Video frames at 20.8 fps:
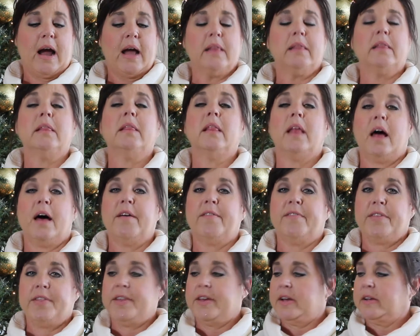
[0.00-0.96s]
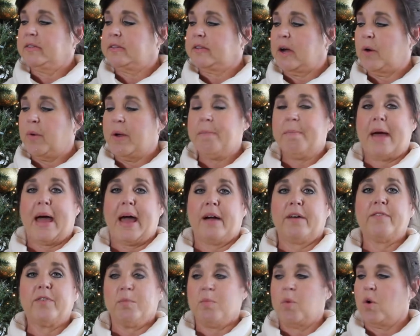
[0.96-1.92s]
love this. I went
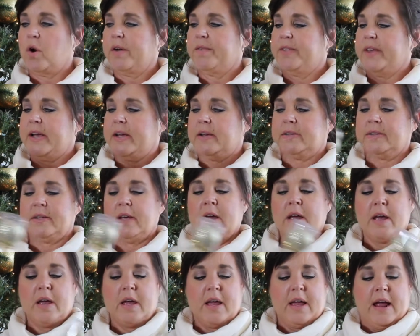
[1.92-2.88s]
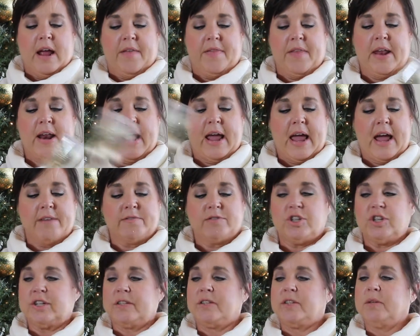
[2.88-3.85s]
back for more of these. And then I have
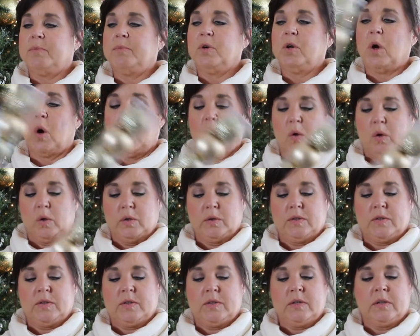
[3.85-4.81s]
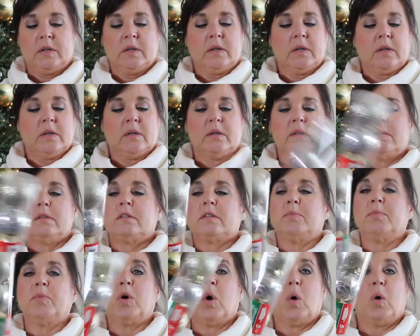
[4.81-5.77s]
just some golds,
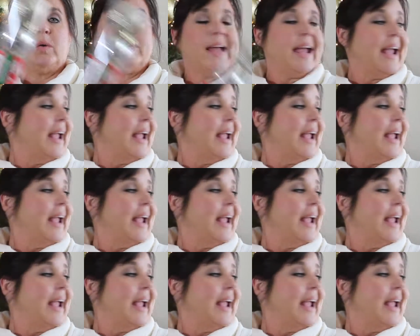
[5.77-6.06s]
some gold